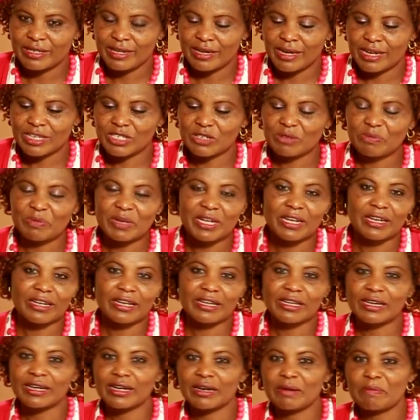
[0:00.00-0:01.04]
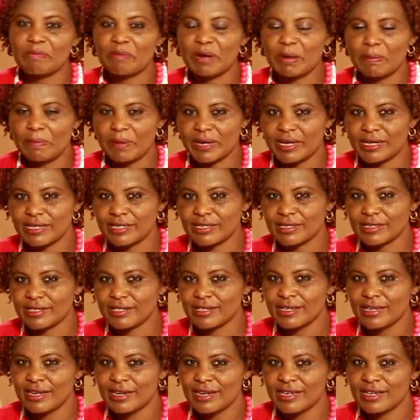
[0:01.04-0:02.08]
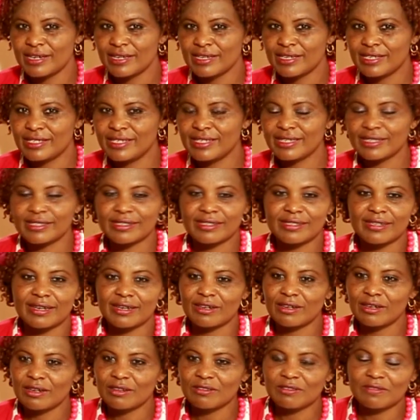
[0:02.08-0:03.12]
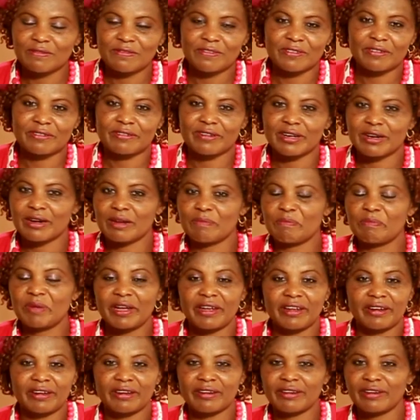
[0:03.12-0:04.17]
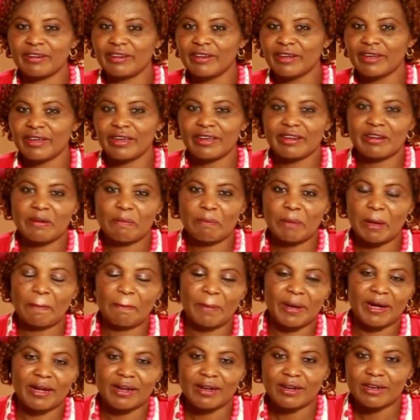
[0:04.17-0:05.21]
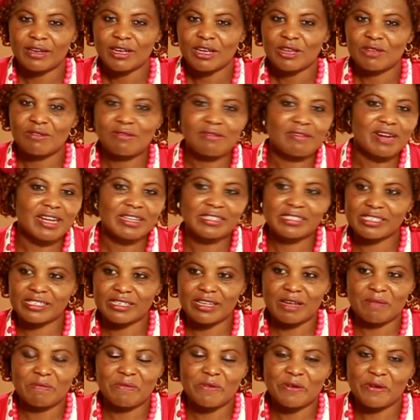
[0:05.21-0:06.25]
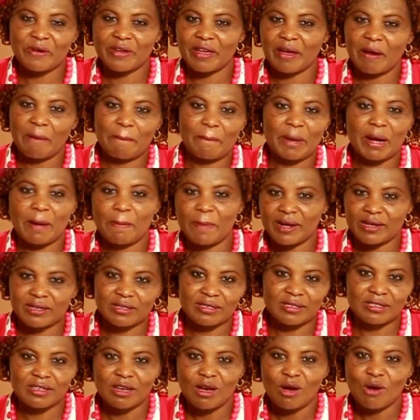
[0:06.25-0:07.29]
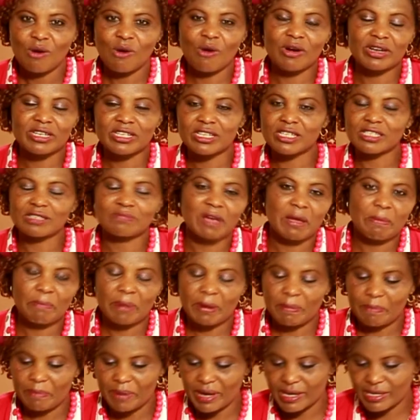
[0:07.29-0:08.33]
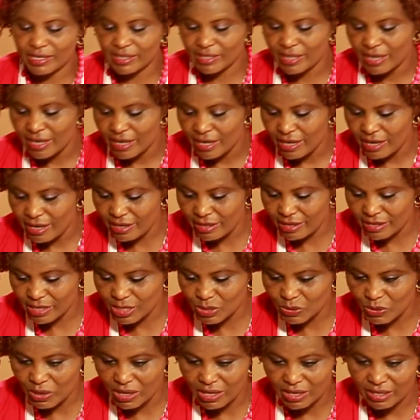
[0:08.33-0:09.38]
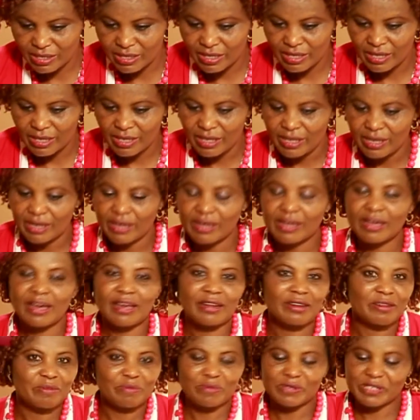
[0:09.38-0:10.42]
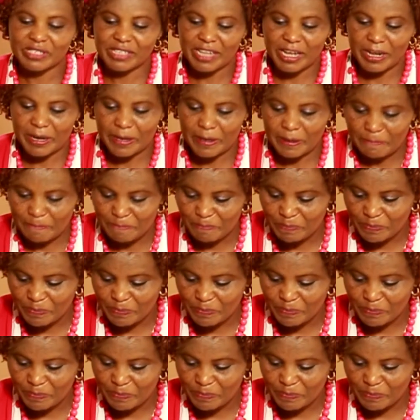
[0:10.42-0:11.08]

A topic like purpose. Just look for a pen and a paper. You write somewhere purpose. What is my purpose in this world? Karibu sana.